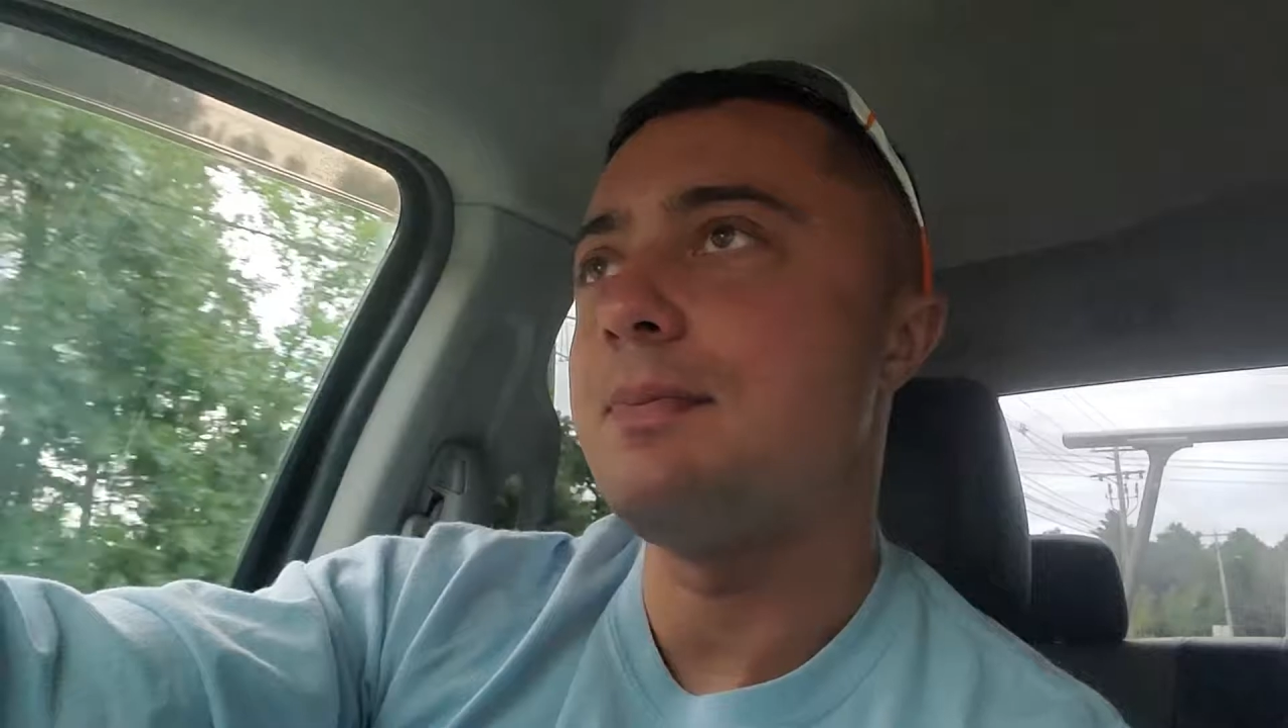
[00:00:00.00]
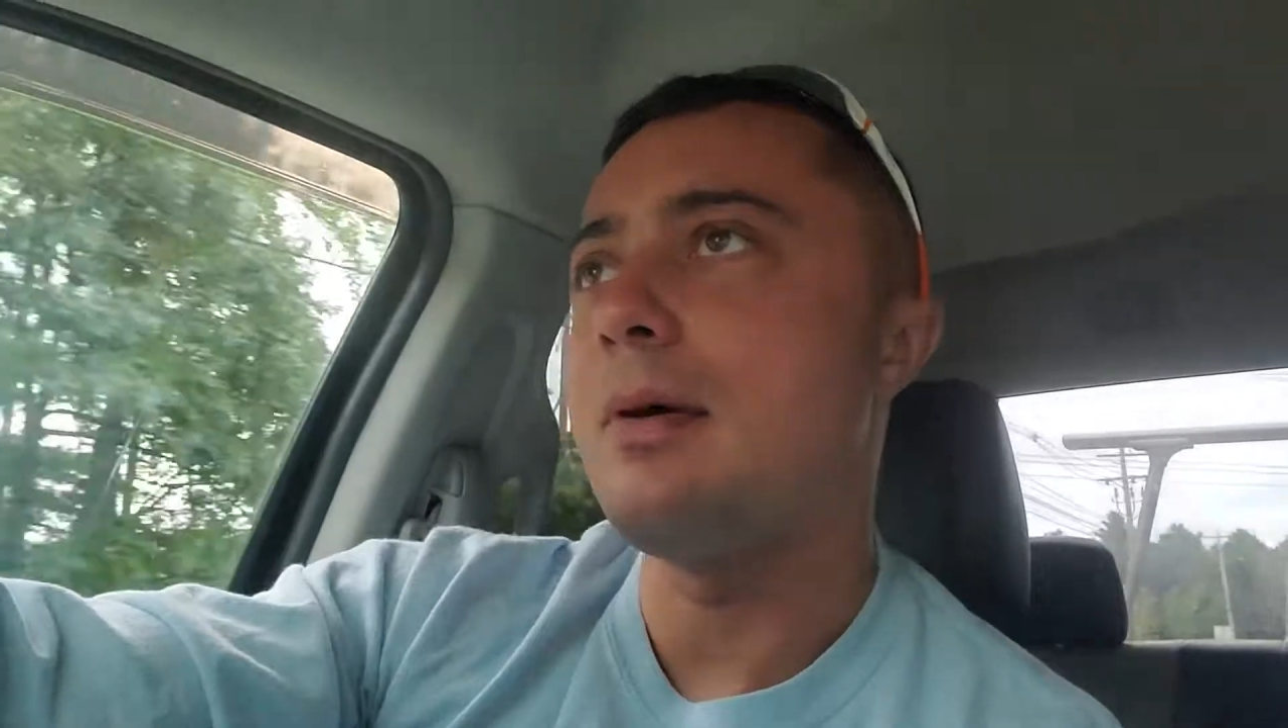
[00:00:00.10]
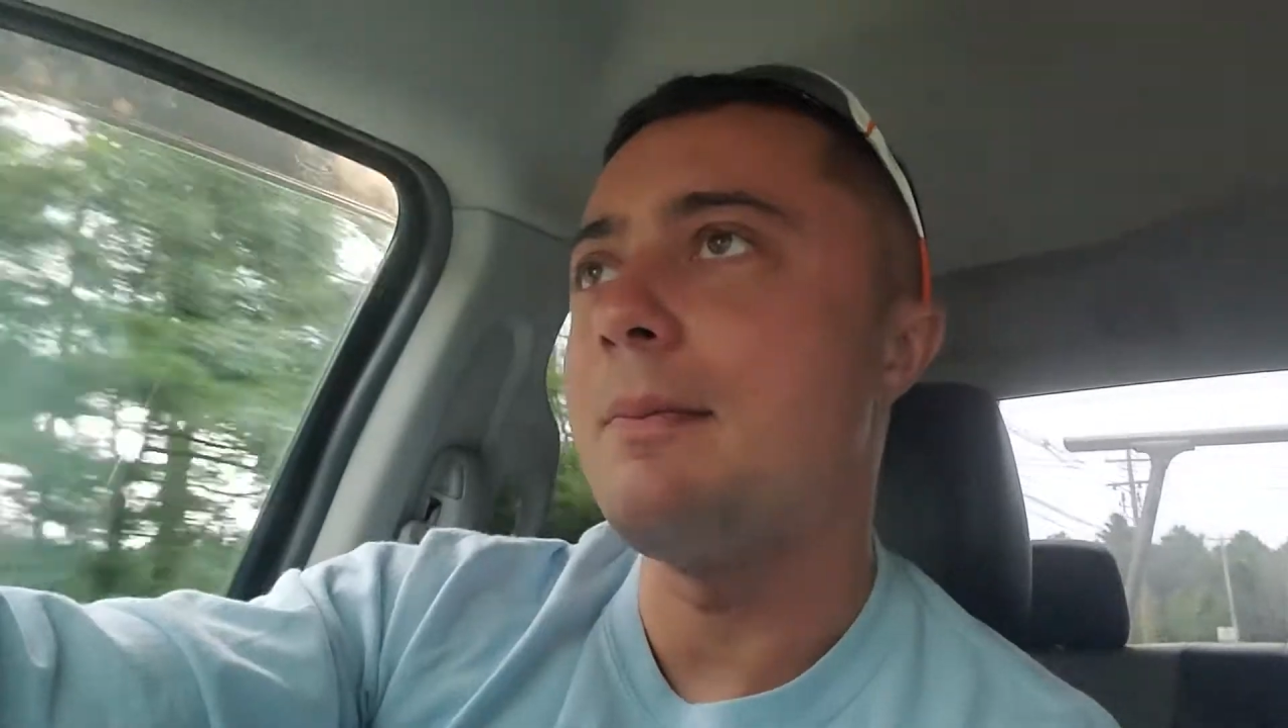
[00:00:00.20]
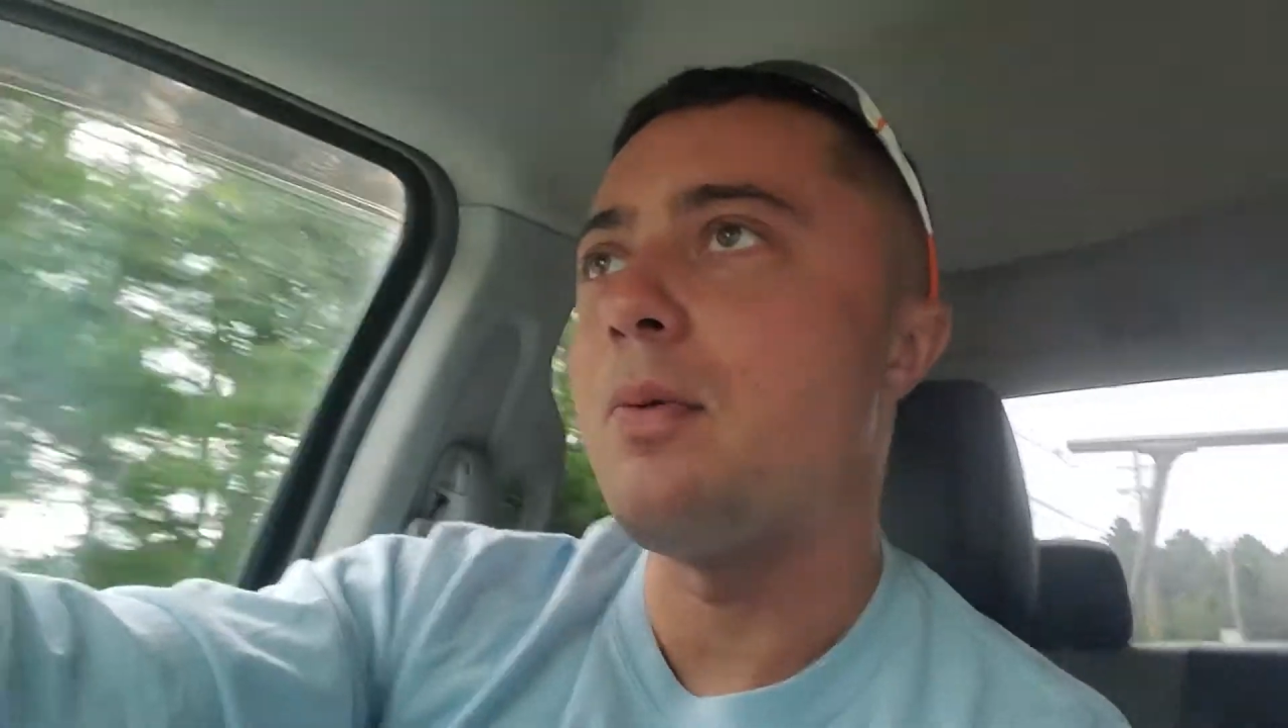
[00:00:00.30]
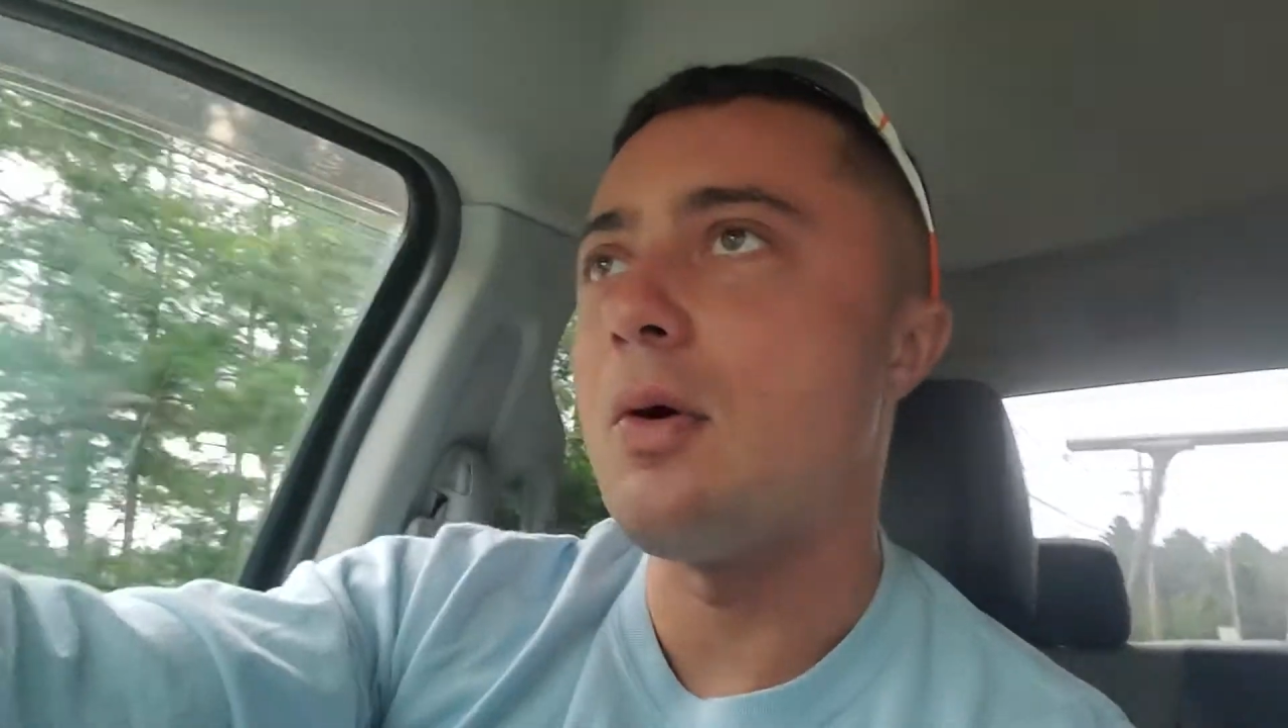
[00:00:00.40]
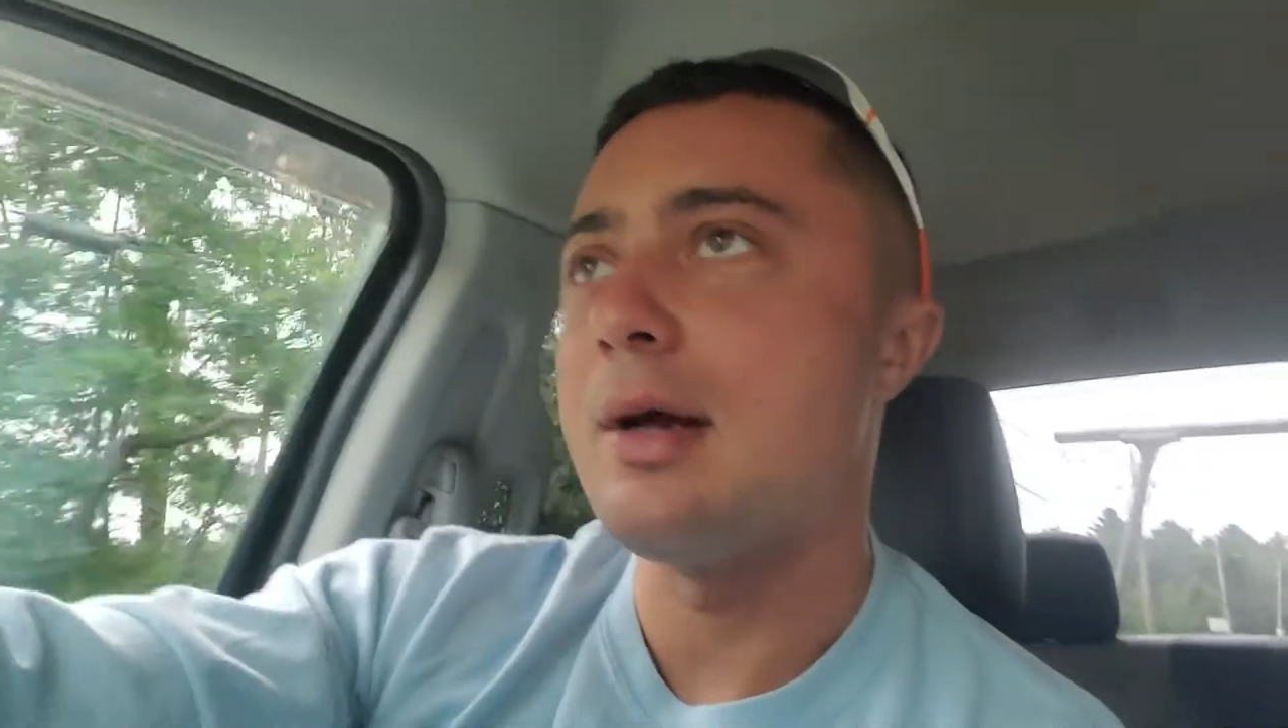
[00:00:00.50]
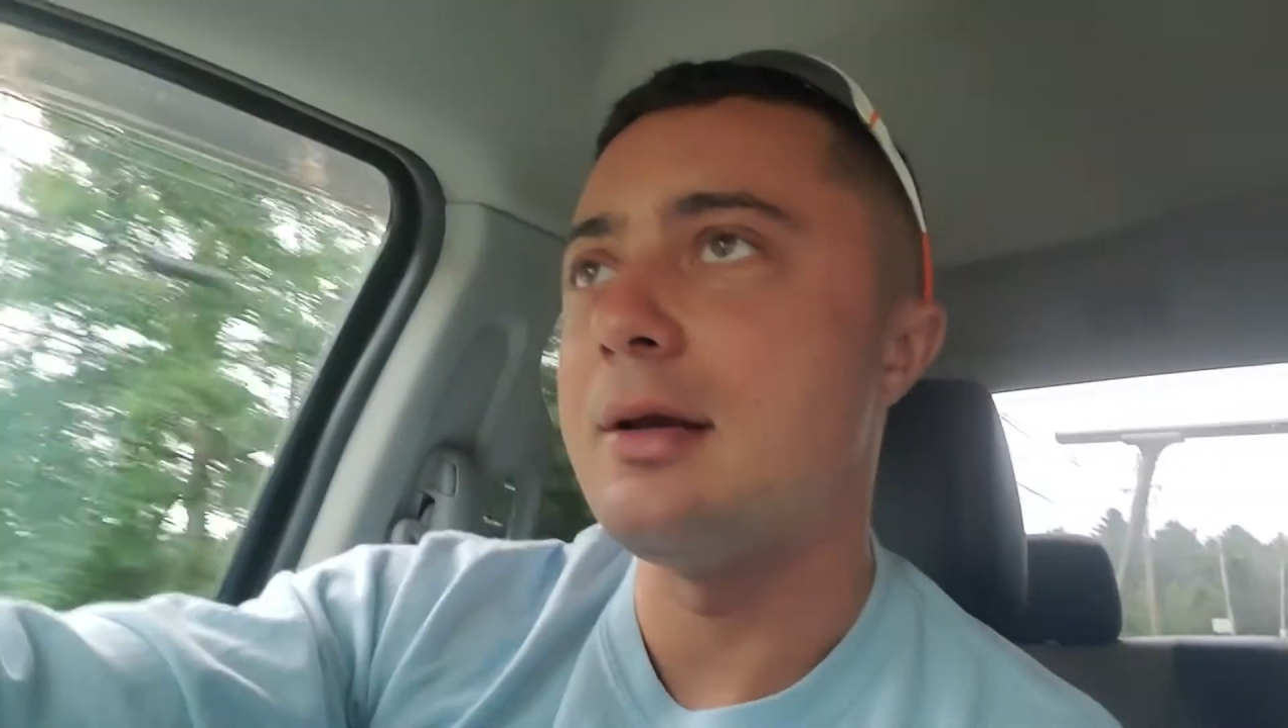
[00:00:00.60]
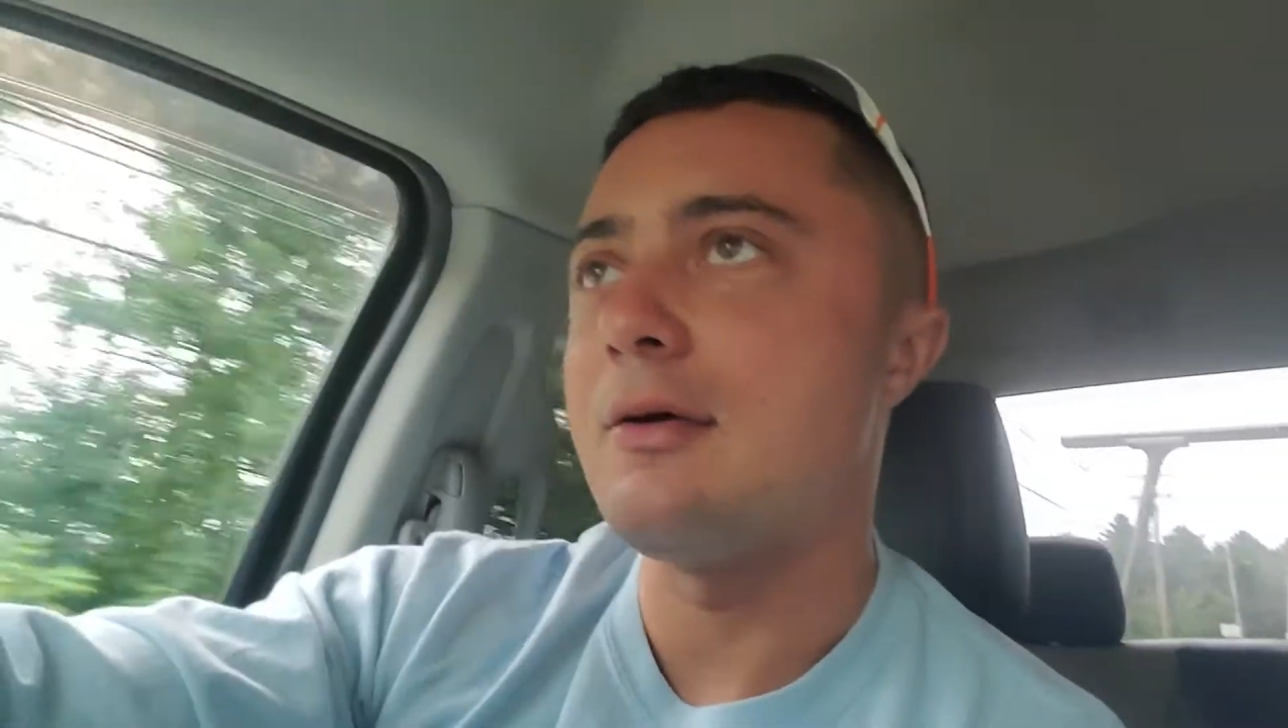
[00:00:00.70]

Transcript: important